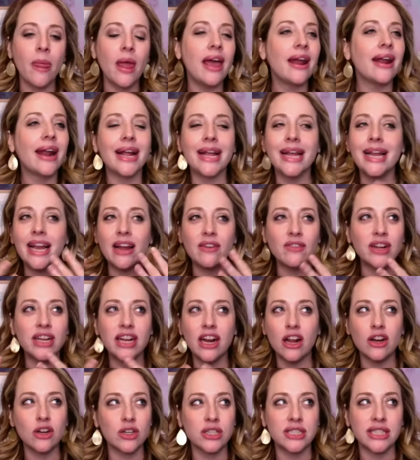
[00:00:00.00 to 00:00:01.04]
And I can never
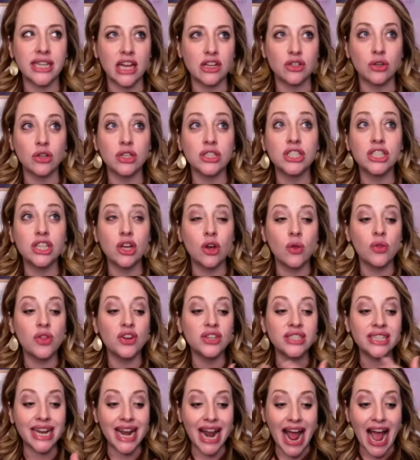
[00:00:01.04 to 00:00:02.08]
get on her schedule. So
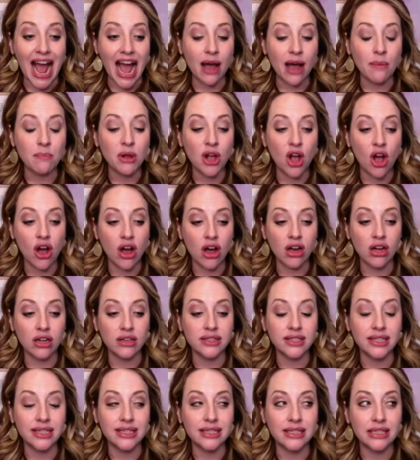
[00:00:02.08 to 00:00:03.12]
there's an app
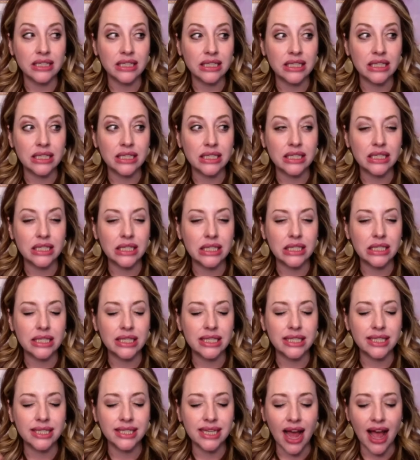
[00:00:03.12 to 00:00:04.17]
called
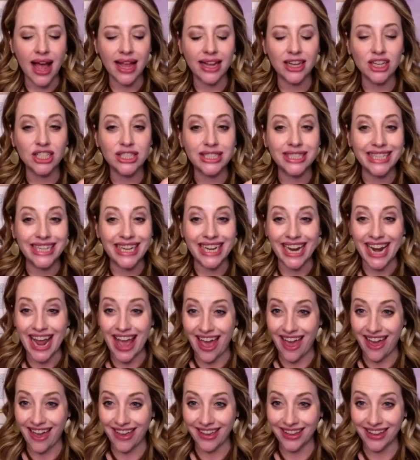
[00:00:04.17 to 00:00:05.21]
style
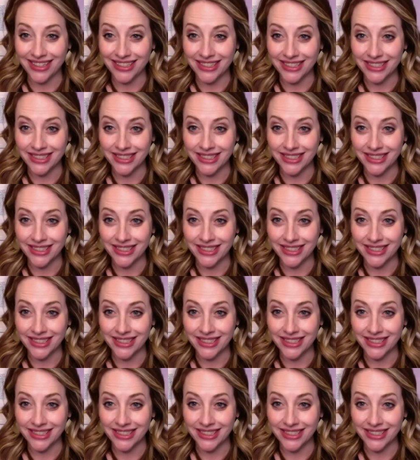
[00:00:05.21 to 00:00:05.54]
DNA